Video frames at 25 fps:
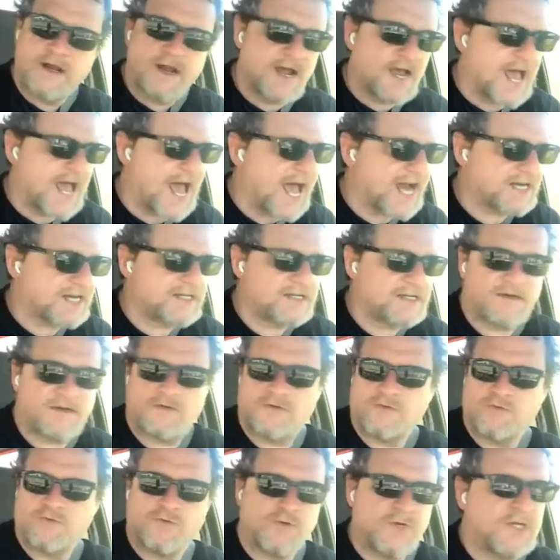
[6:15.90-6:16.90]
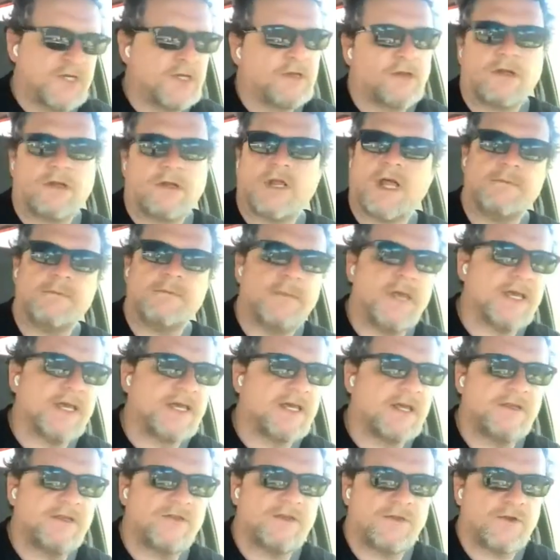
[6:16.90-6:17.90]
act real and make
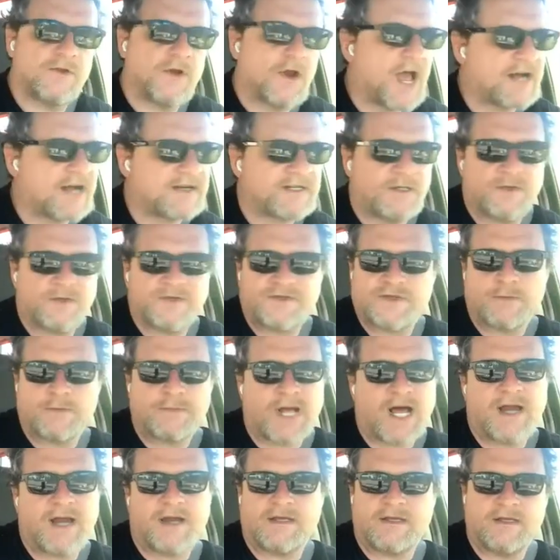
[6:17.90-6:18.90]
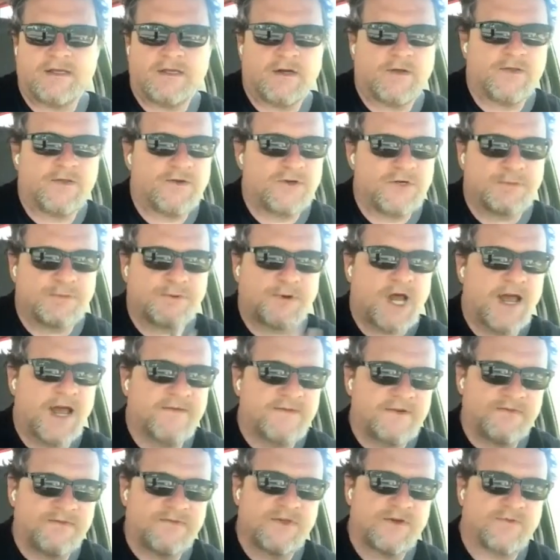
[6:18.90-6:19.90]
it, they're acting with their body. You know, they're
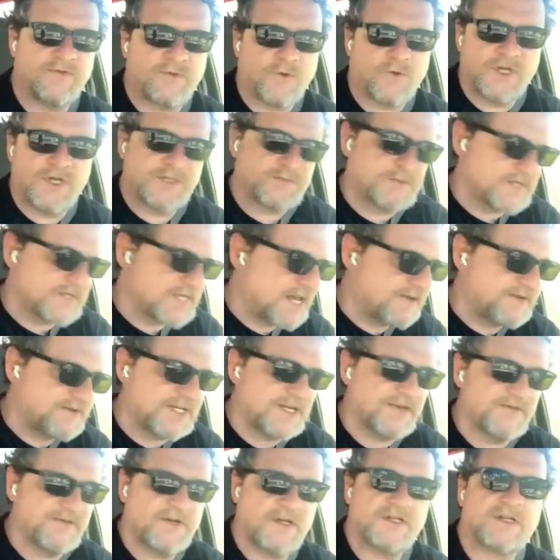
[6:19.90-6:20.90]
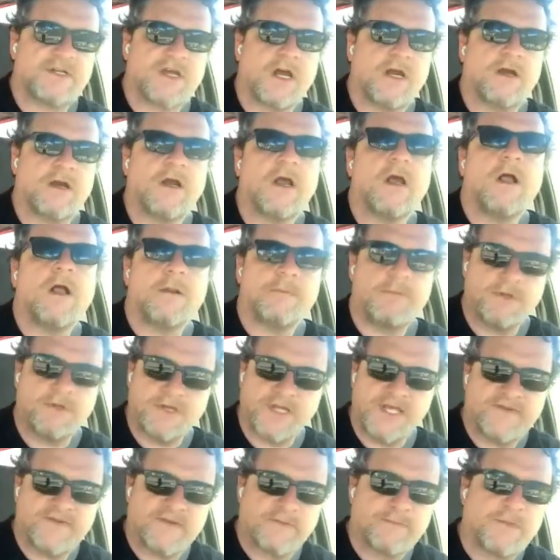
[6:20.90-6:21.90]
deprived of their voice, but they have to give an entire
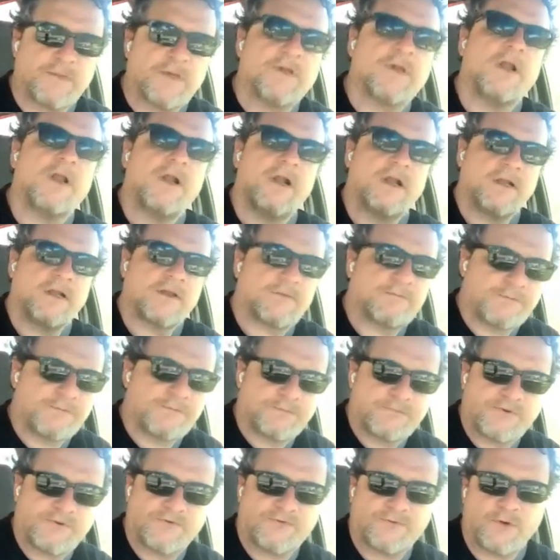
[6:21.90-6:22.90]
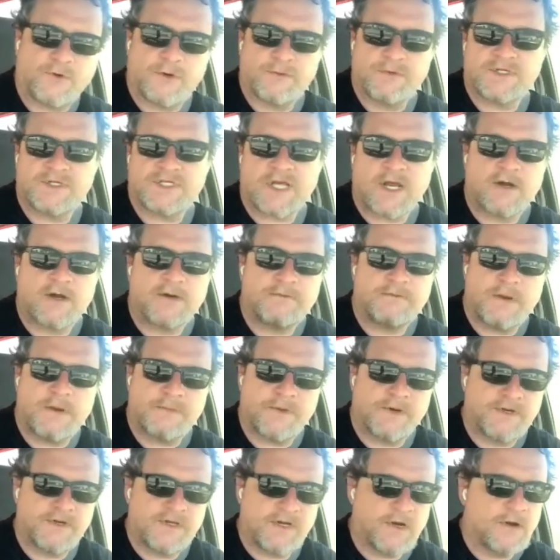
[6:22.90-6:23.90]
believable performance. I
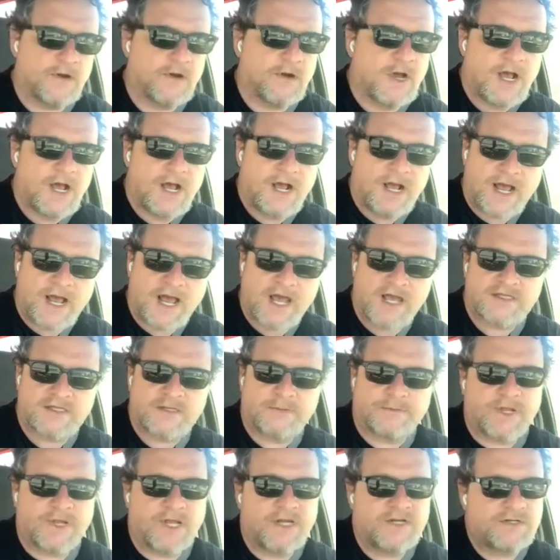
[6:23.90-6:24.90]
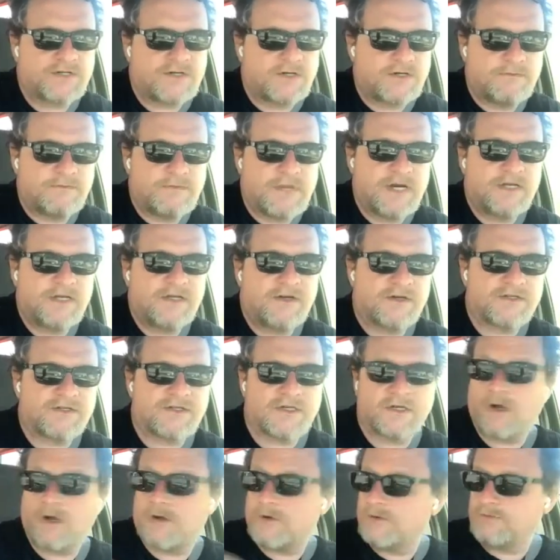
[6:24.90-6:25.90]
remember, you know, I had the pleasure many years
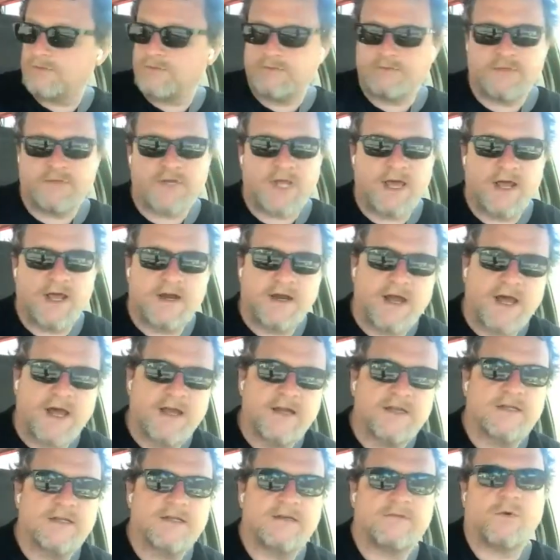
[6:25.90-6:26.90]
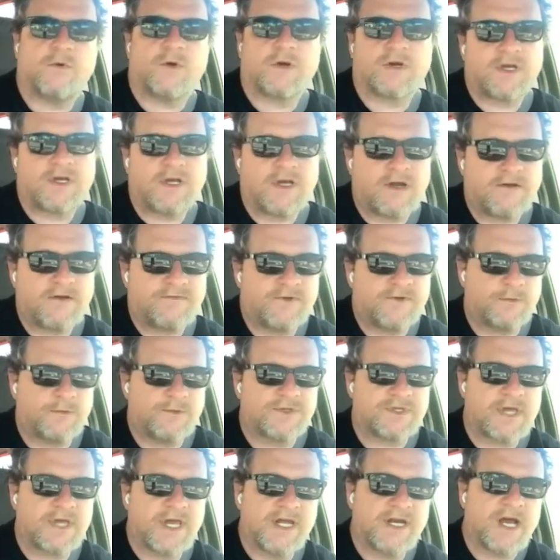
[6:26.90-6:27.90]
ago, Dan and I did, working on a film
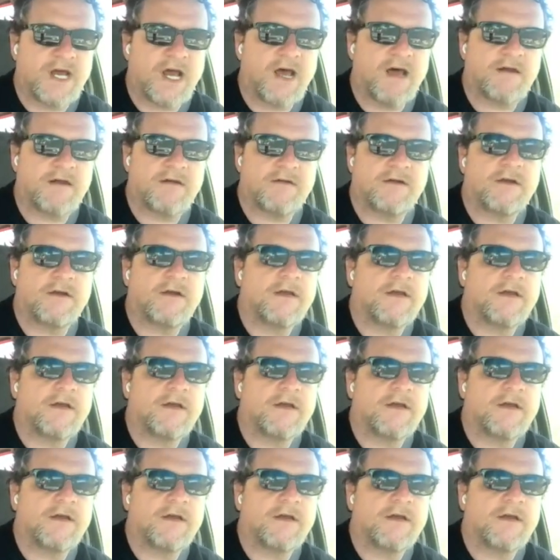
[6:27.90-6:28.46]
with Kane Hodder,